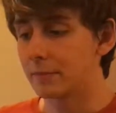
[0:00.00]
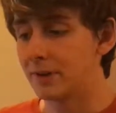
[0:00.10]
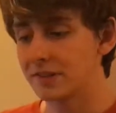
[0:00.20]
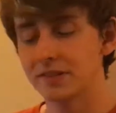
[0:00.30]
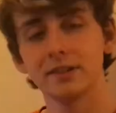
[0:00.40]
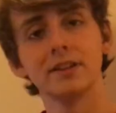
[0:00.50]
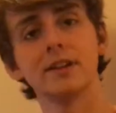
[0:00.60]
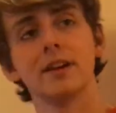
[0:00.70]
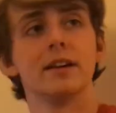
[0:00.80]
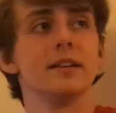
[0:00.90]

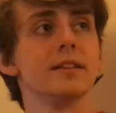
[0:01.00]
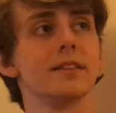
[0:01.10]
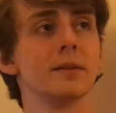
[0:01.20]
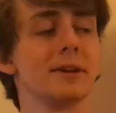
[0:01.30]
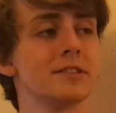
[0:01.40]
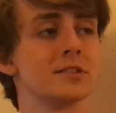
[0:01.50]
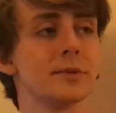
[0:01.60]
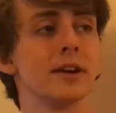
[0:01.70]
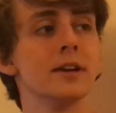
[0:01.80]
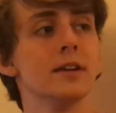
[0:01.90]
basically, think about it this
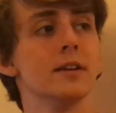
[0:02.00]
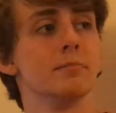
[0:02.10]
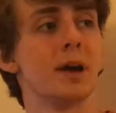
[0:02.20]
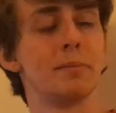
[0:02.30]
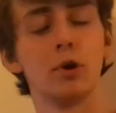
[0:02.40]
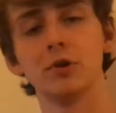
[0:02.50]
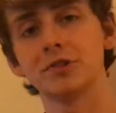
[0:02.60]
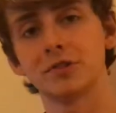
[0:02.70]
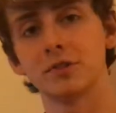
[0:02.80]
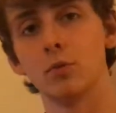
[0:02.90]
way. My
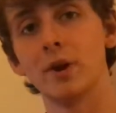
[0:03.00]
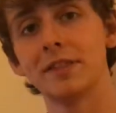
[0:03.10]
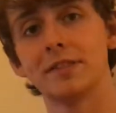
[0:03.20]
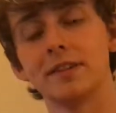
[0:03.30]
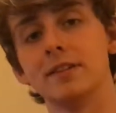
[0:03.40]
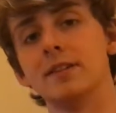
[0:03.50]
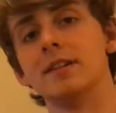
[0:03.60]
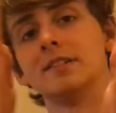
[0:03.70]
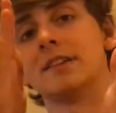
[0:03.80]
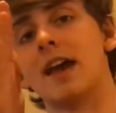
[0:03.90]
pulse width
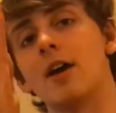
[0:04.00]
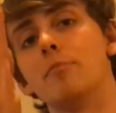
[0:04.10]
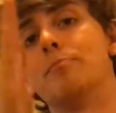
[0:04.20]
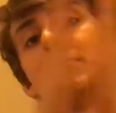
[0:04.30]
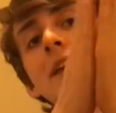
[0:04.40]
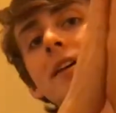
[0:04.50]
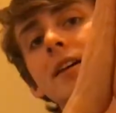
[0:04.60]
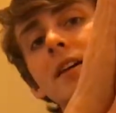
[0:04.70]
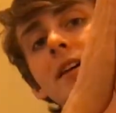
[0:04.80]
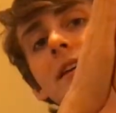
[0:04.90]
is how big